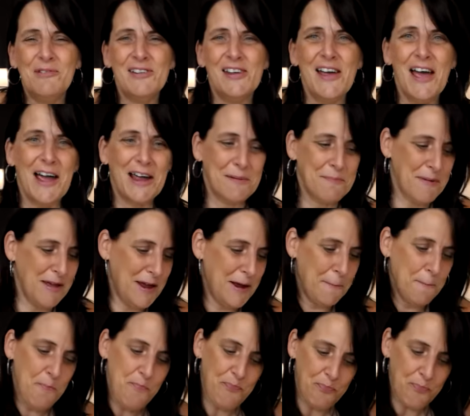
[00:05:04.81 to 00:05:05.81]
tag
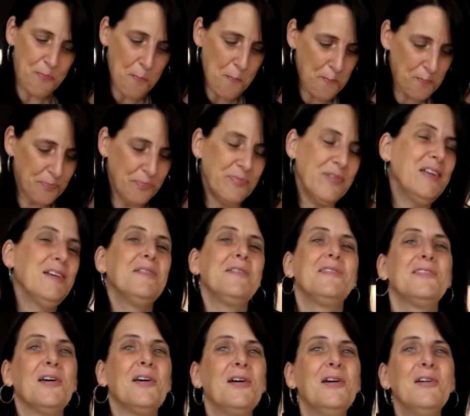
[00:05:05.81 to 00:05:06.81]
me. They're
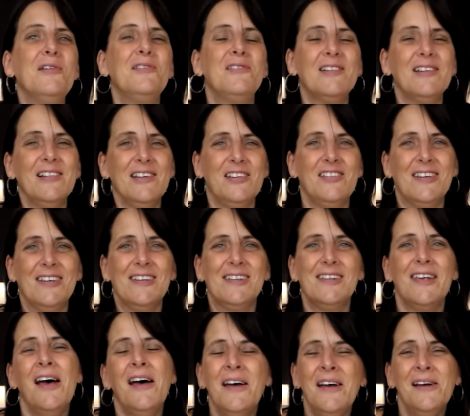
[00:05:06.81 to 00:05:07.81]
so delicious.
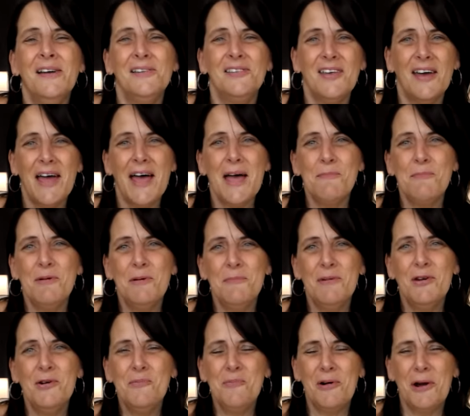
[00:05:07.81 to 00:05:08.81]
So happy
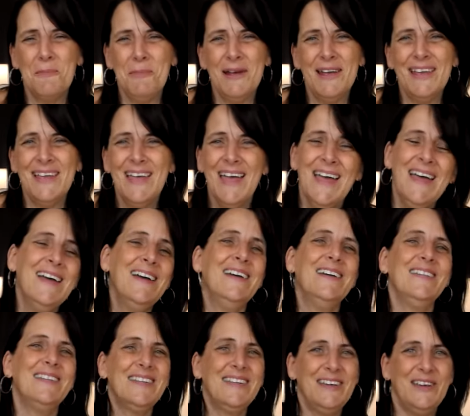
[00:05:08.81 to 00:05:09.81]
meal prepping and
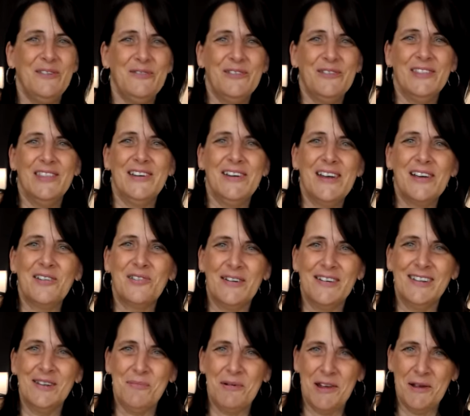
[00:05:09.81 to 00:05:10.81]
see you for the next
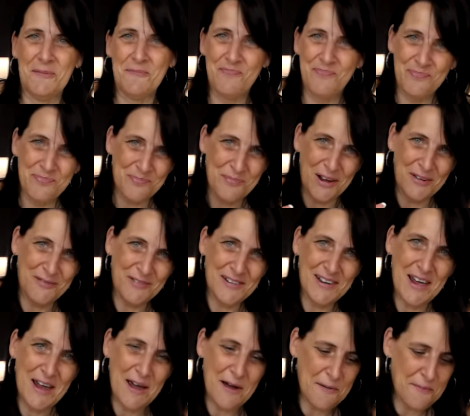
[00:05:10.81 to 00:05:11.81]
recipe. Bye for
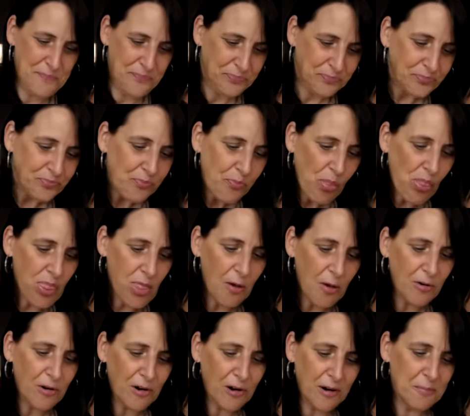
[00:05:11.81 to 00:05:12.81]
now.
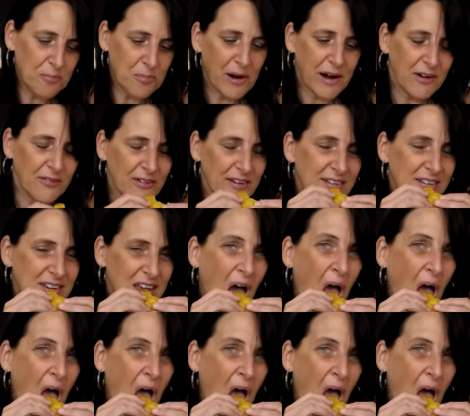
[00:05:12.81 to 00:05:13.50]
Oh, breakfast.